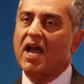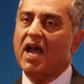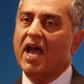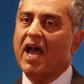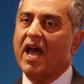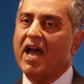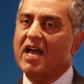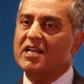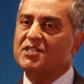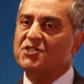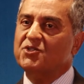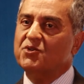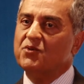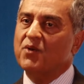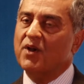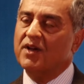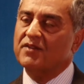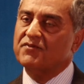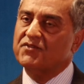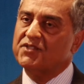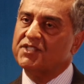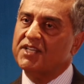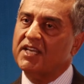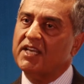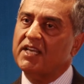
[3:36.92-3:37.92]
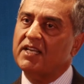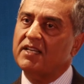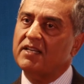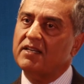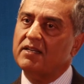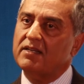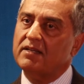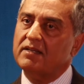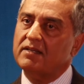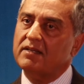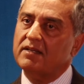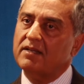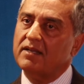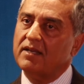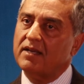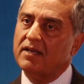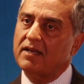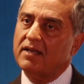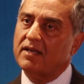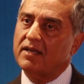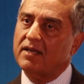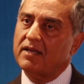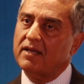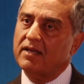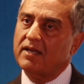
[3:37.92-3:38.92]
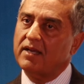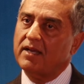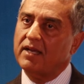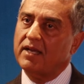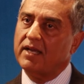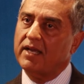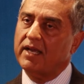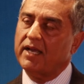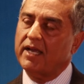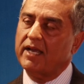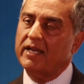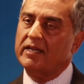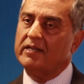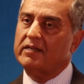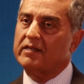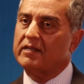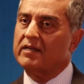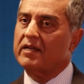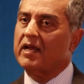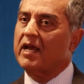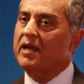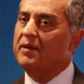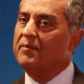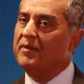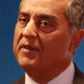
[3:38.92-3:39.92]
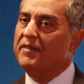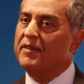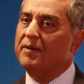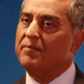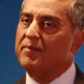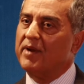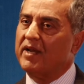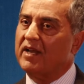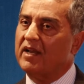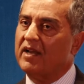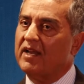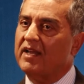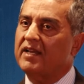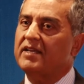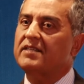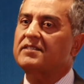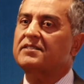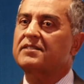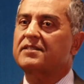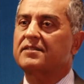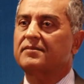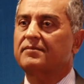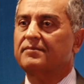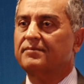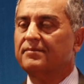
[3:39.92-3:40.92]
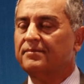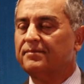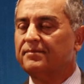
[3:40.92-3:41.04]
as you have seen in the Middle East,